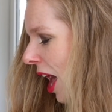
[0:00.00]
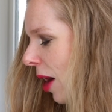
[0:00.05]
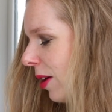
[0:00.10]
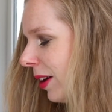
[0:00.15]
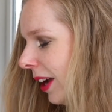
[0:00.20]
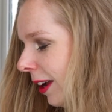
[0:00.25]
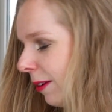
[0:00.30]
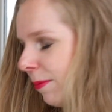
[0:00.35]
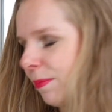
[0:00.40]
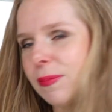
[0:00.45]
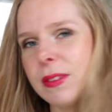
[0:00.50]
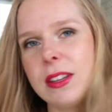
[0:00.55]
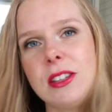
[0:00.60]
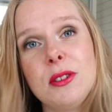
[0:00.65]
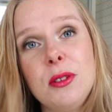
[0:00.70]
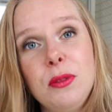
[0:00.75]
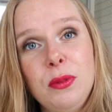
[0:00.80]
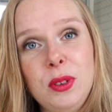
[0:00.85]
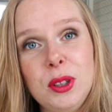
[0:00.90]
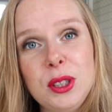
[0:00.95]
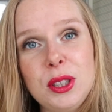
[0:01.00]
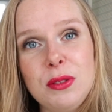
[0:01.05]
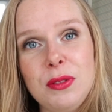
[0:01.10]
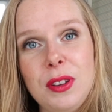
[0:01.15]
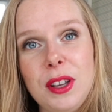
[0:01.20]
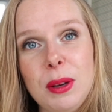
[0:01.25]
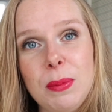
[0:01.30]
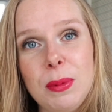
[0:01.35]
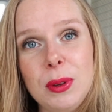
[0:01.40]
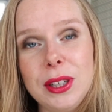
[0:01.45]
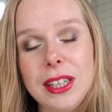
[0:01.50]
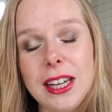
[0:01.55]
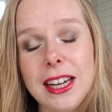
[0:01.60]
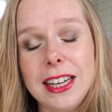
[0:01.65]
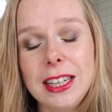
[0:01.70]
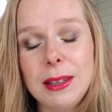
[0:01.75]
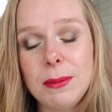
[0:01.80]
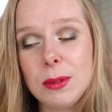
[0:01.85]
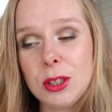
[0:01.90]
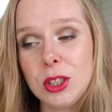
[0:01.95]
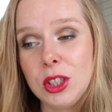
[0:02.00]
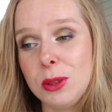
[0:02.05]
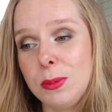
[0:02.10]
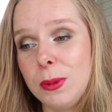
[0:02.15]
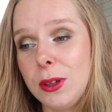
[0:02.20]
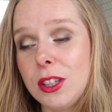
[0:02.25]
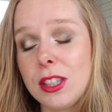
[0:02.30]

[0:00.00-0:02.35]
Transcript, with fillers: Okay, so first of all the beauty items just